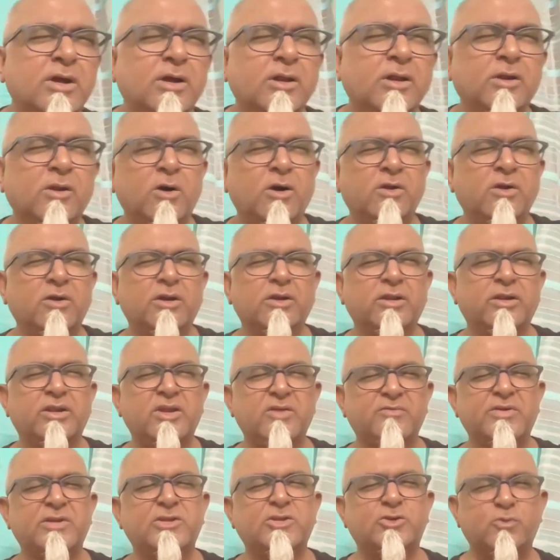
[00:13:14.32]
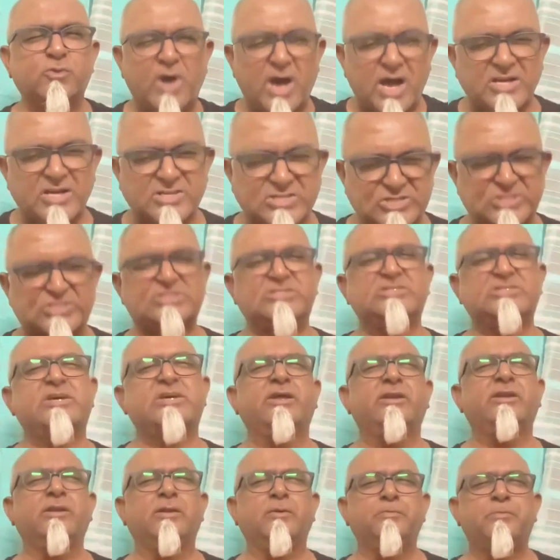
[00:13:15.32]
Lord, given to us
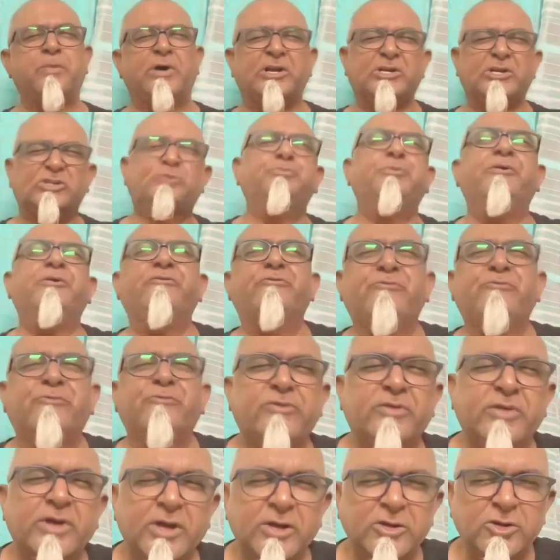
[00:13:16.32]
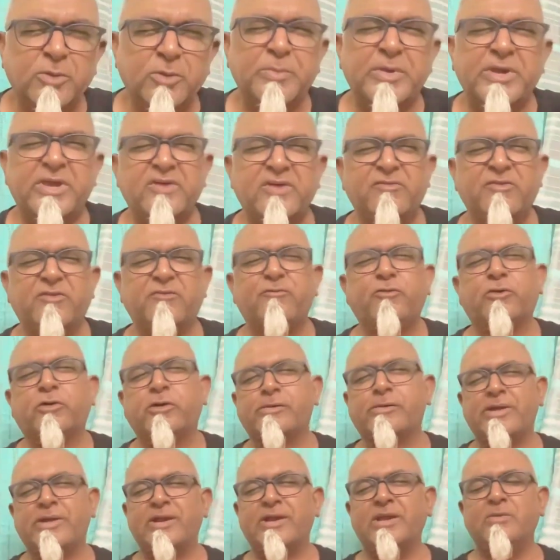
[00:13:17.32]
and punishment to be given for our
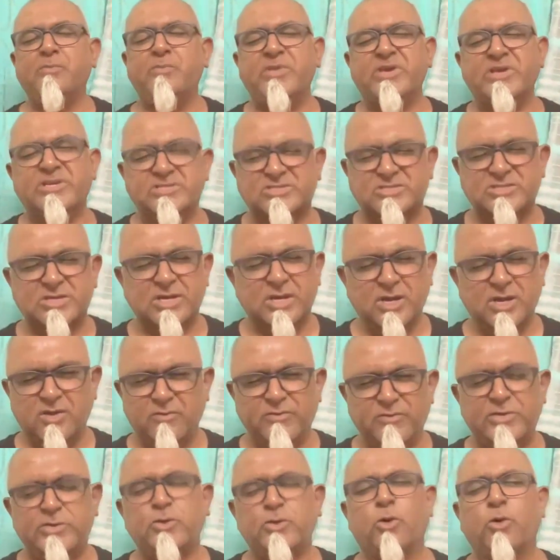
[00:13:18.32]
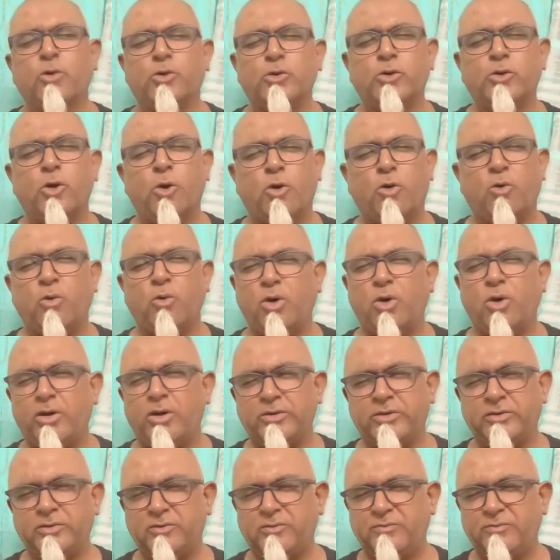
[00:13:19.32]
enemies. We don't know. Uh,
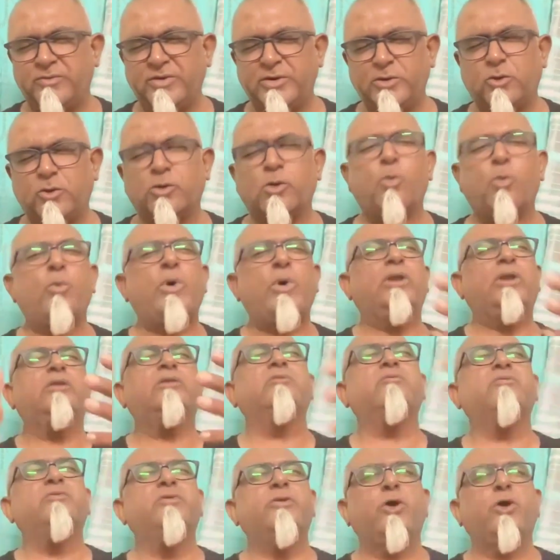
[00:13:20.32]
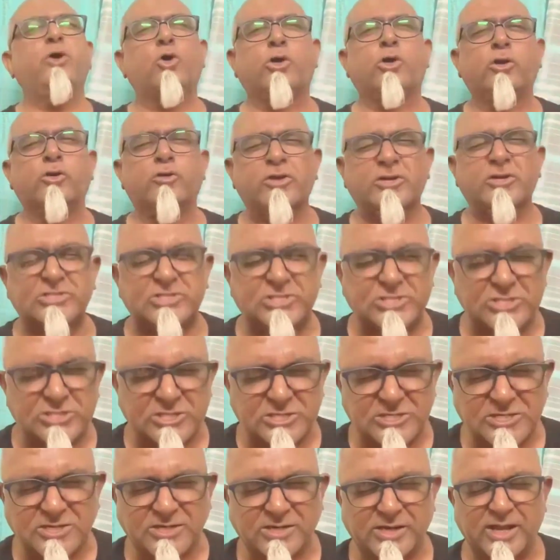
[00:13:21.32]
we don't know when you're going to
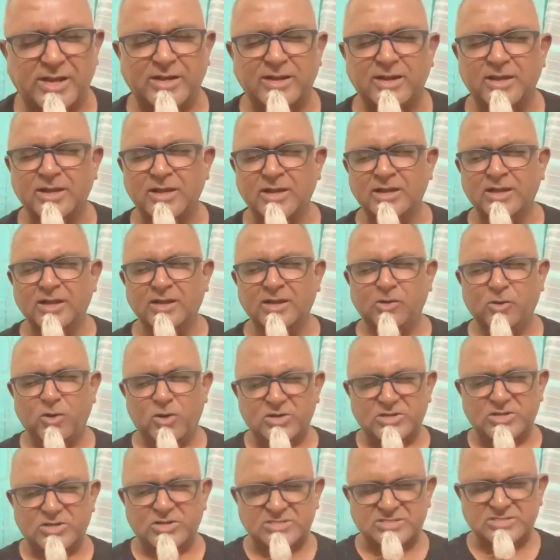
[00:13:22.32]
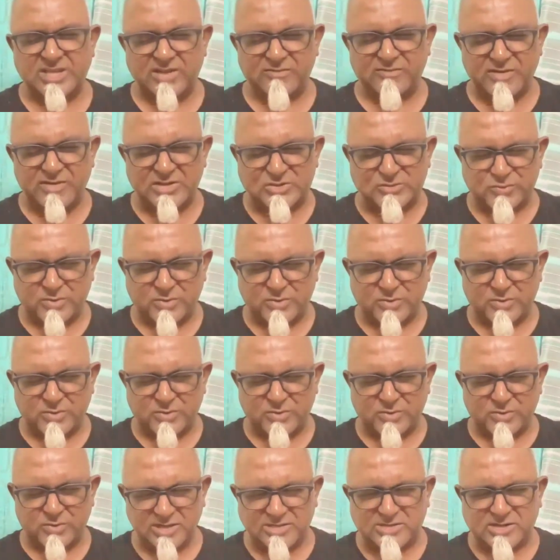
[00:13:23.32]
return and Lord, save us from the
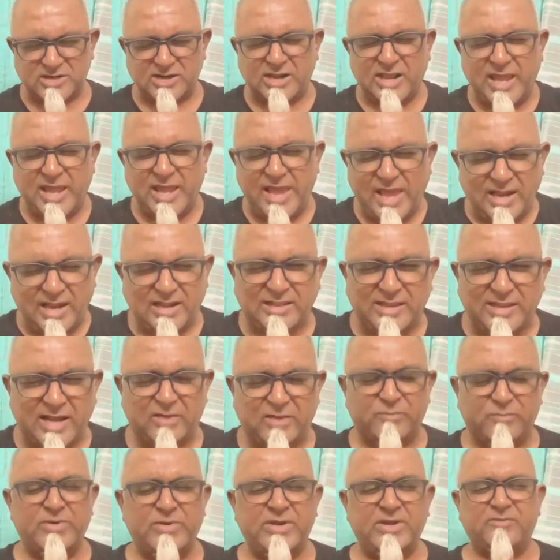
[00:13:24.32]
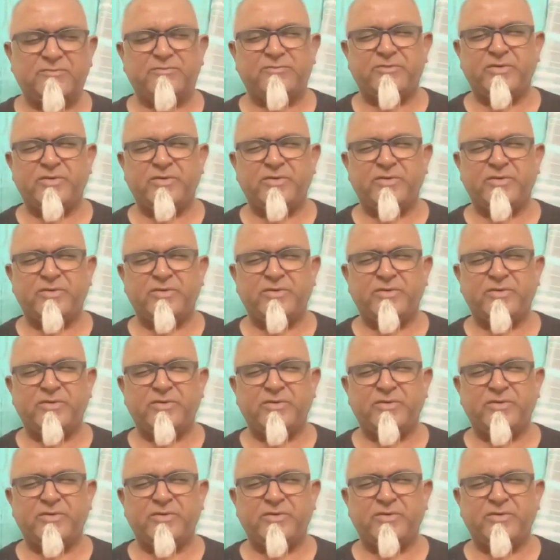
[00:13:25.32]
literal hell that we